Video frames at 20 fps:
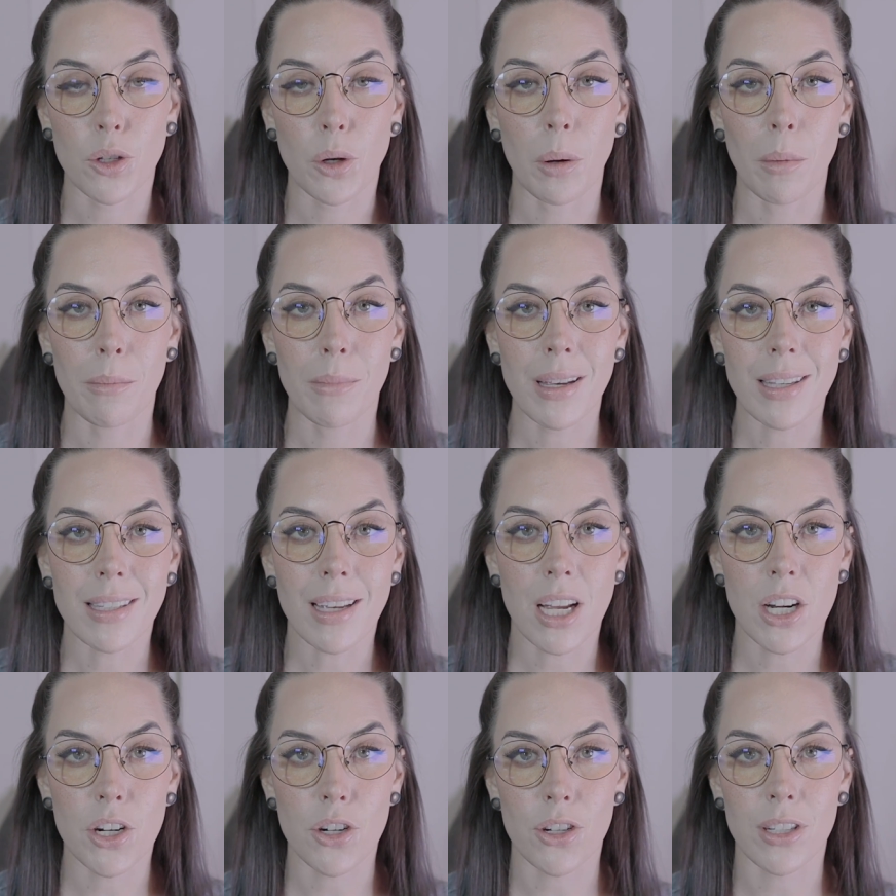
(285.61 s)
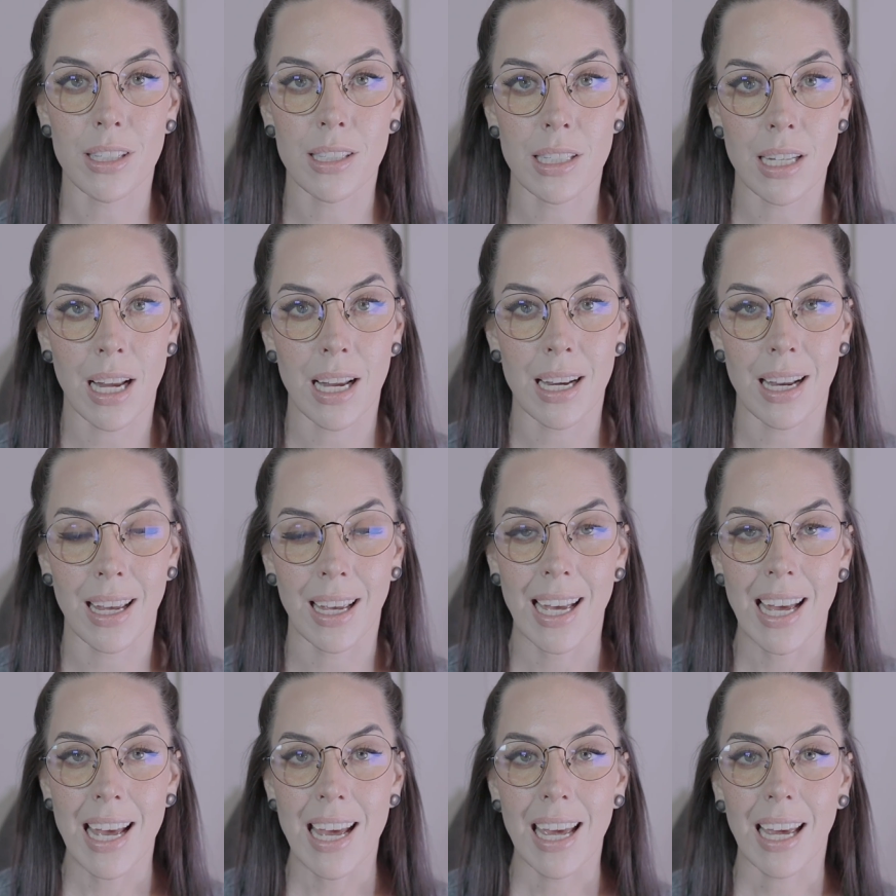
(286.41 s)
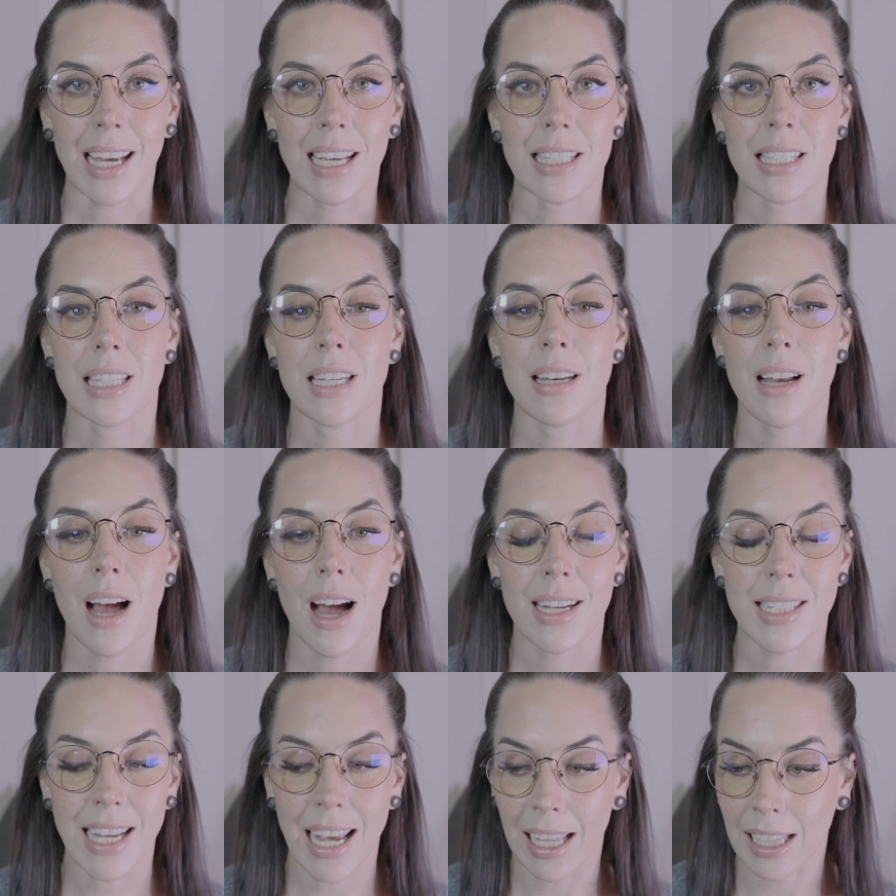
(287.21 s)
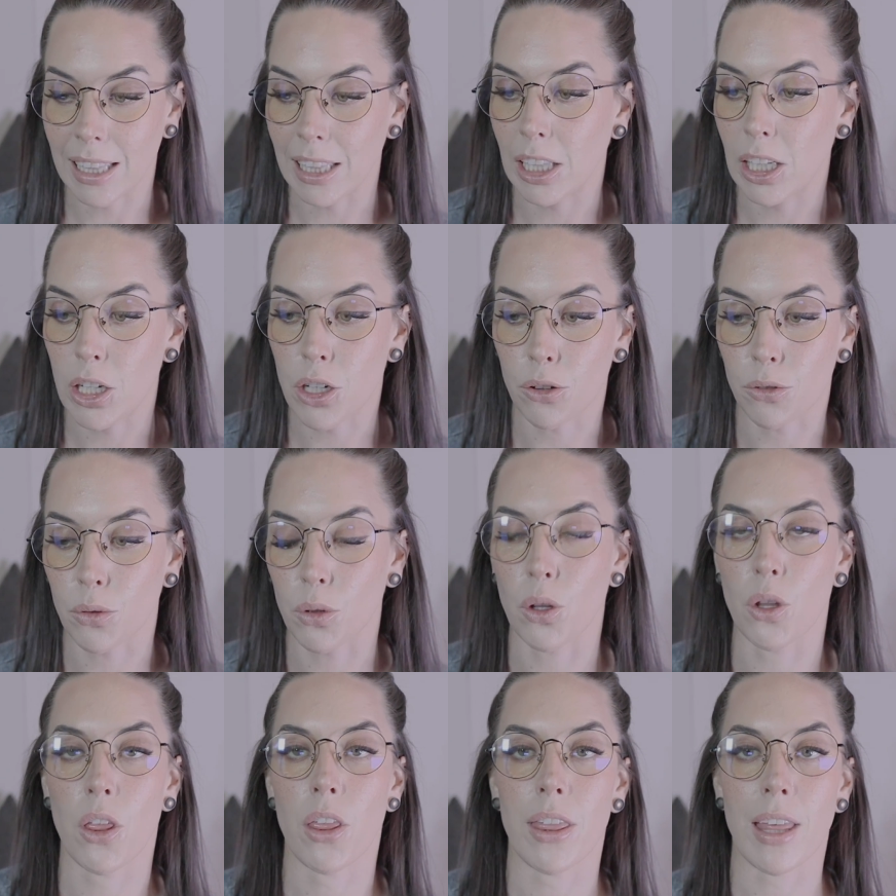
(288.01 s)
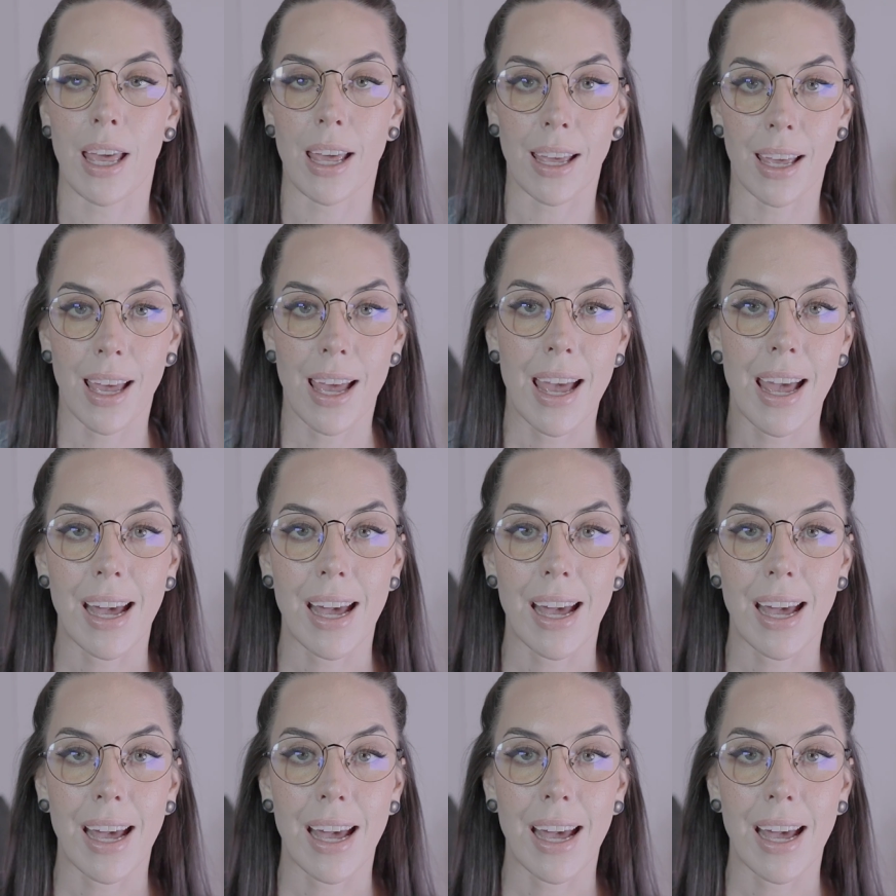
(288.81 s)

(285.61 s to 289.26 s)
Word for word: So misunderstanding is not a literal thing.